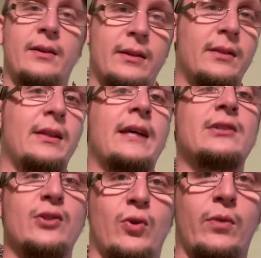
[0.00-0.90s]

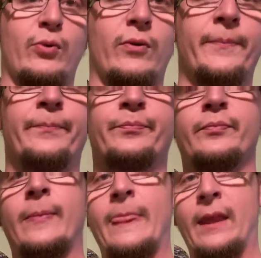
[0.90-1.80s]
That's normal.
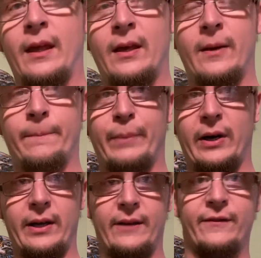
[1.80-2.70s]

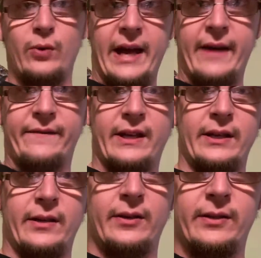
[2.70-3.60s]
But if you have
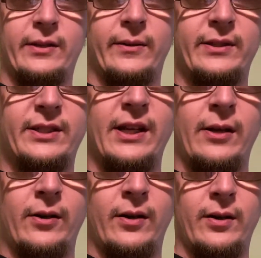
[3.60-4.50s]
the
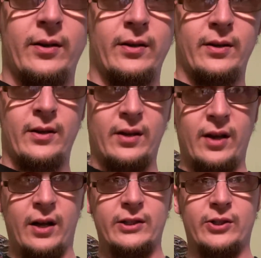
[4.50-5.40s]
center
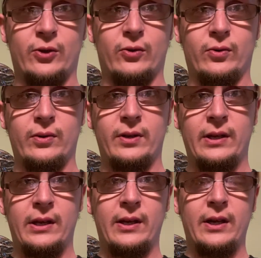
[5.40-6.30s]
console,
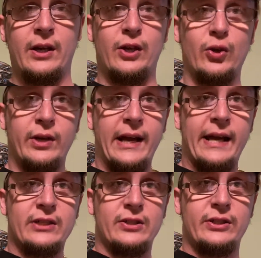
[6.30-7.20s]
you can
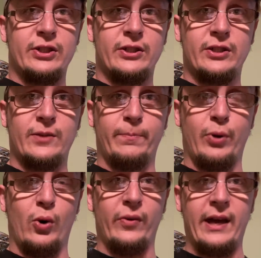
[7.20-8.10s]
actually just
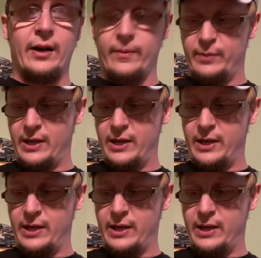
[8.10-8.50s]
pull that up.